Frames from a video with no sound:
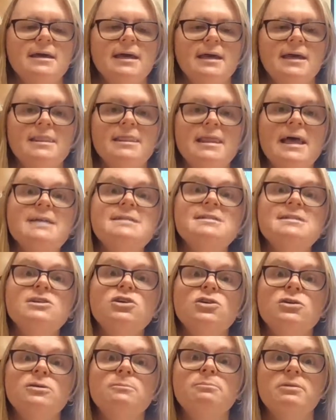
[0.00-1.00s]
And that's a
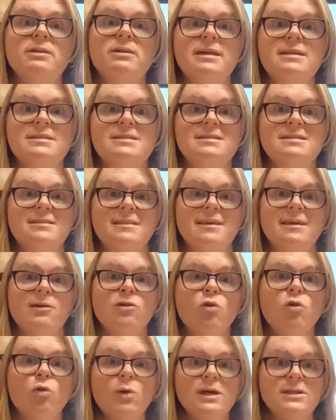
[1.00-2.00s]
good place to then
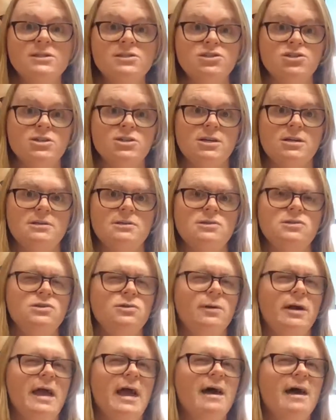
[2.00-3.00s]
question,
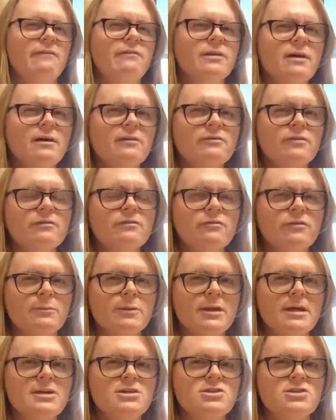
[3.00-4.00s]
do I have enough
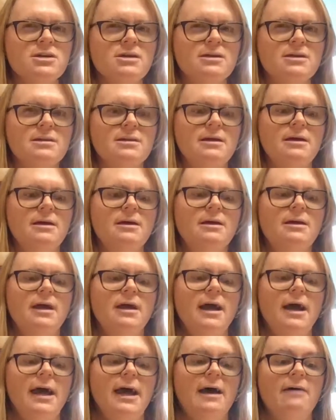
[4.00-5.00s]
information?
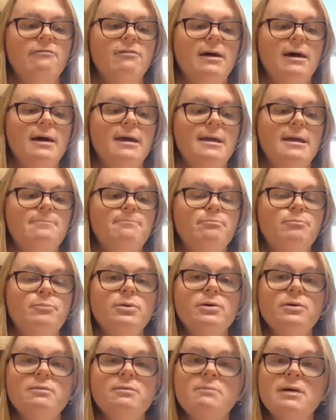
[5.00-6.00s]
Have I
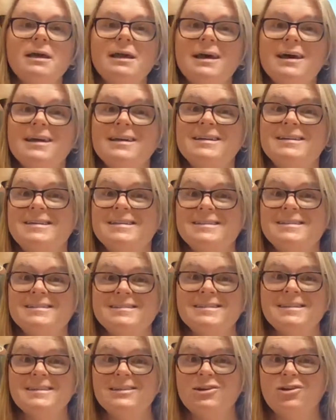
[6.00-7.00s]
put my
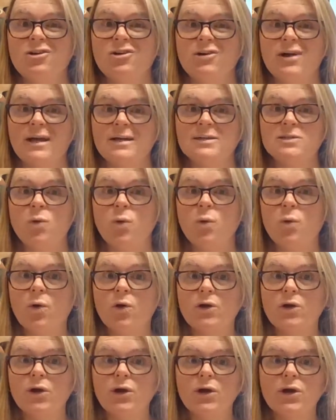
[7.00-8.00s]
ideas in the correct
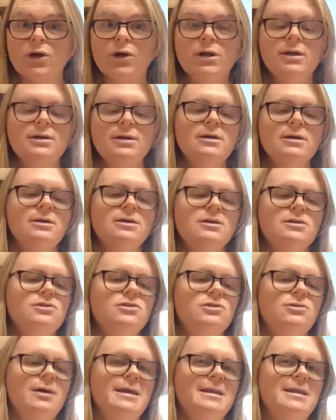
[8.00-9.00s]
order?
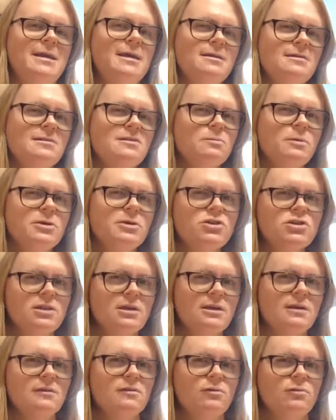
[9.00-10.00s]
Do I need to switch
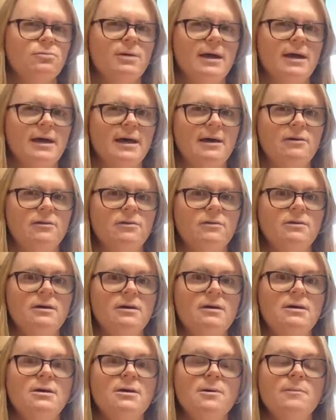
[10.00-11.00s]
things around?
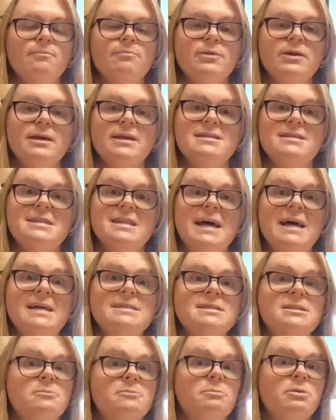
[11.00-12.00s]
Because
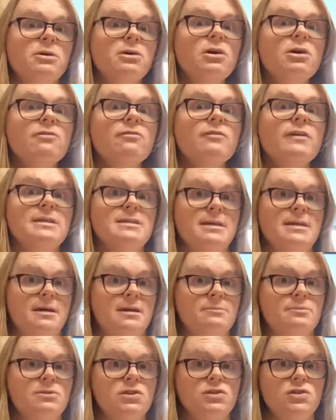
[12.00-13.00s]
that's the perfect
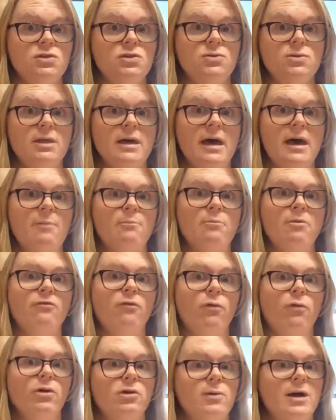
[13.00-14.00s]
time to do that
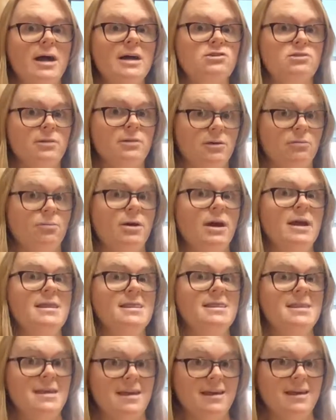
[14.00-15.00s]
before you actually
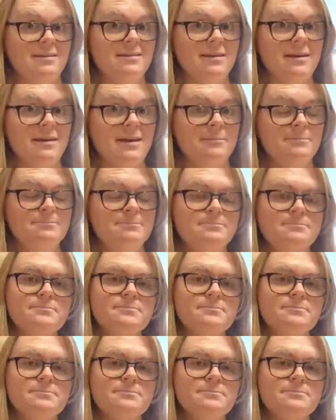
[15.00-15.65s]
write the essay.